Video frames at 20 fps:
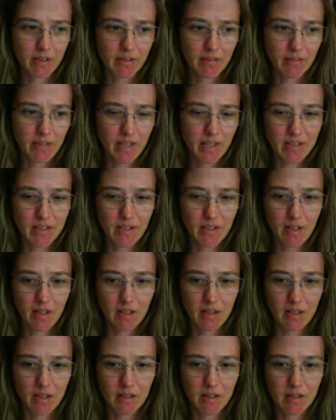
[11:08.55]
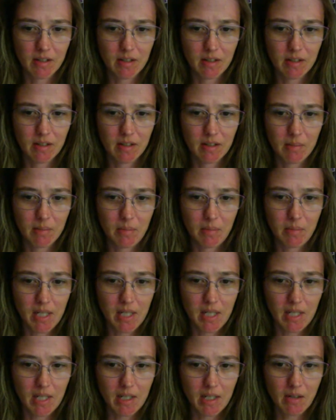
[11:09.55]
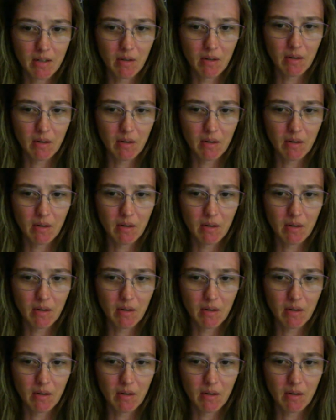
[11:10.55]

that's not me.